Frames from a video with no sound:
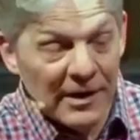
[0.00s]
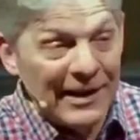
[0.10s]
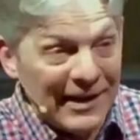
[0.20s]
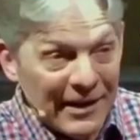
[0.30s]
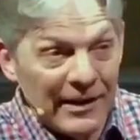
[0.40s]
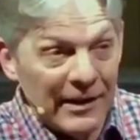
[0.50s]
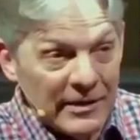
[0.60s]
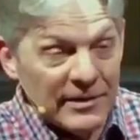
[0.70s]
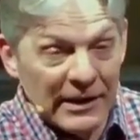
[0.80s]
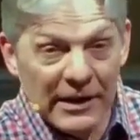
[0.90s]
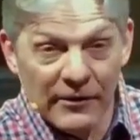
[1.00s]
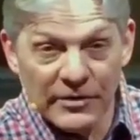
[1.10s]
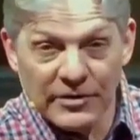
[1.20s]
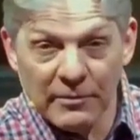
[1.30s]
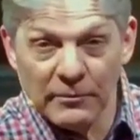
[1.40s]
him, he's
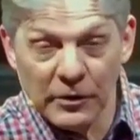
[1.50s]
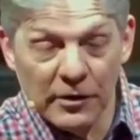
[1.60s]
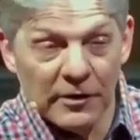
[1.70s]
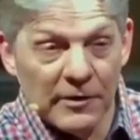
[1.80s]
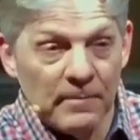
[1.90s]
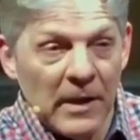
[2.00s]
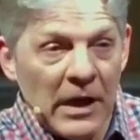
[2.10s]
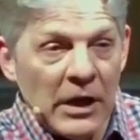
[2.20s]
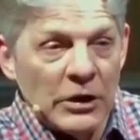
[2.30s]
going to give us something good.